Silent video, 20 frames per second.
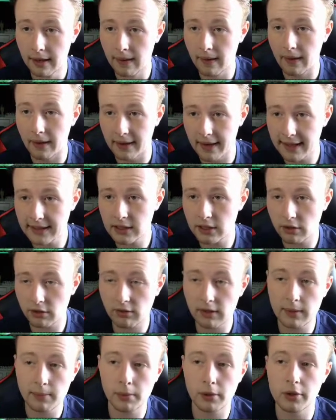A
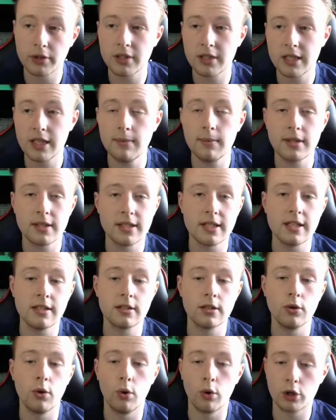93 plus team of the
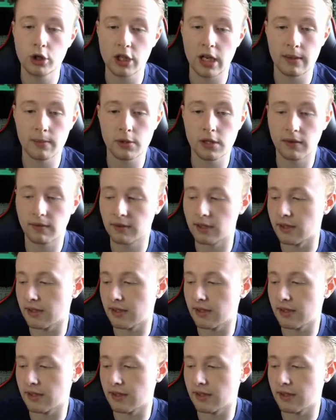season or shapeshifters.